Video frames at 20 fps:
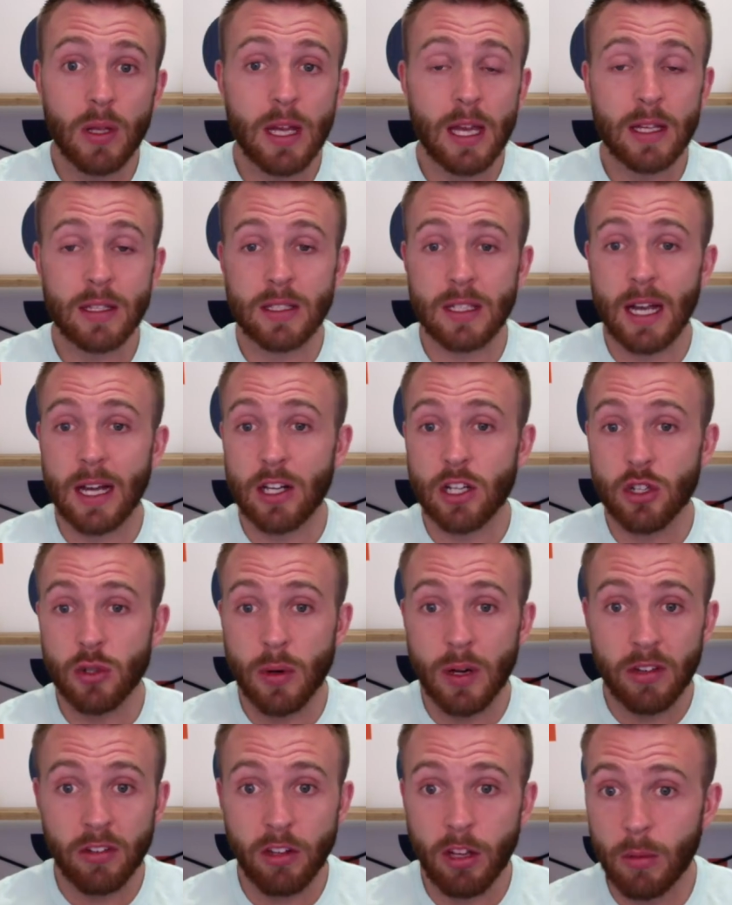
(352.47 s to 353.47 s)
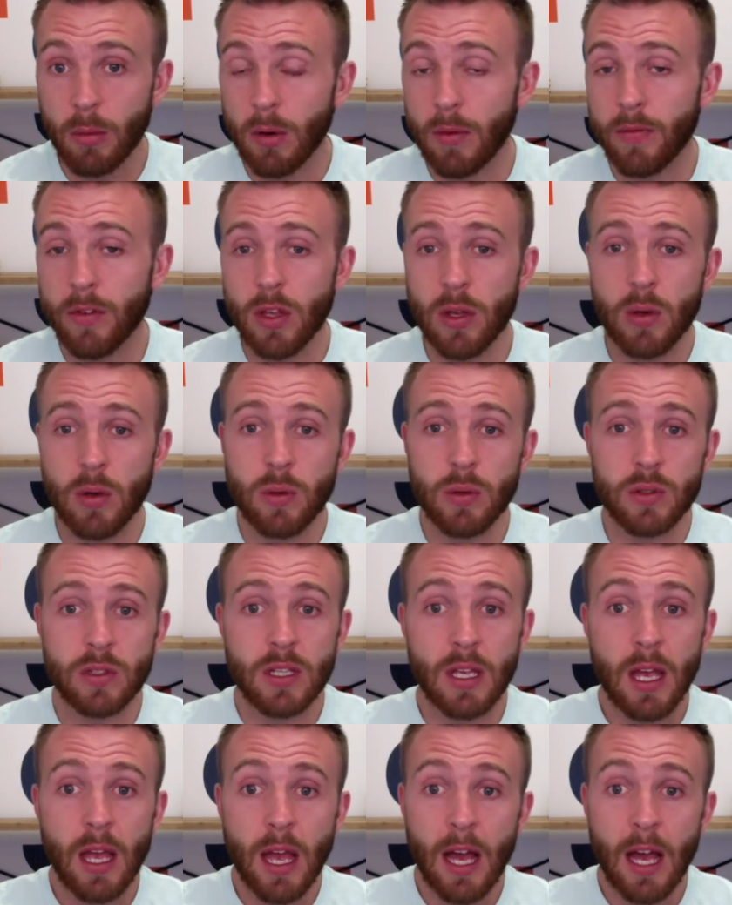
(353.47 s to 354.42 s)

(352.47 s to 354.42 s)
has got trusted reviews,